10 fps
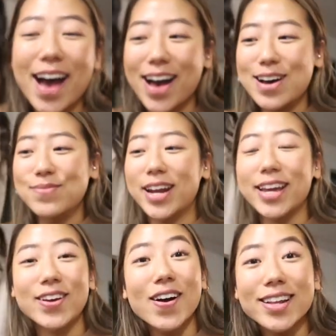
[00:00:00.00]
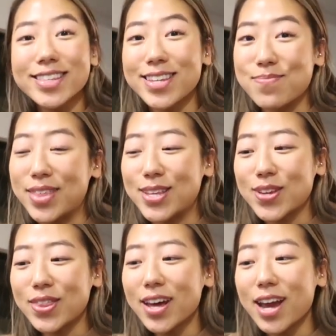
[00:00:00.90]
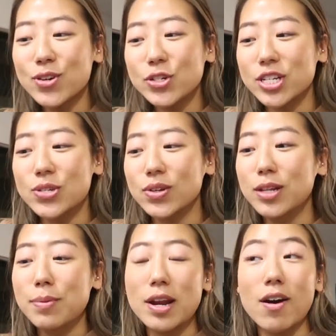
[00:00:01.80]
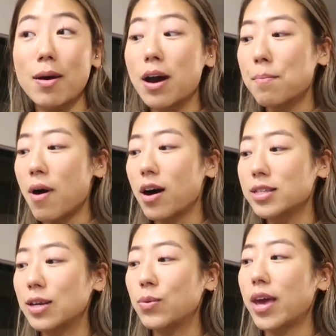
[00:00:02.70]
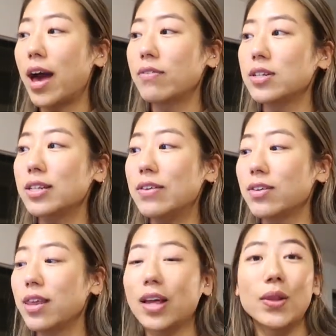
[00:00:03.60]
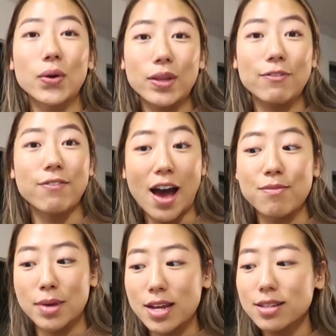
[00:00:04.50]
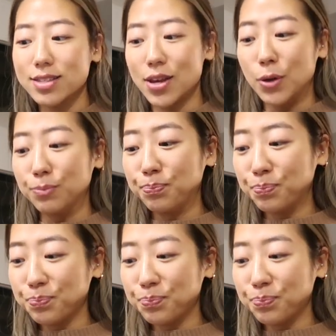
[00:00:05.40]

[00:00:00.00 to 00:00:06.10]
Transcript: And I got something. So I thought I would just do a little bit of unboxing. We have to leave in like literally 5 minutes. So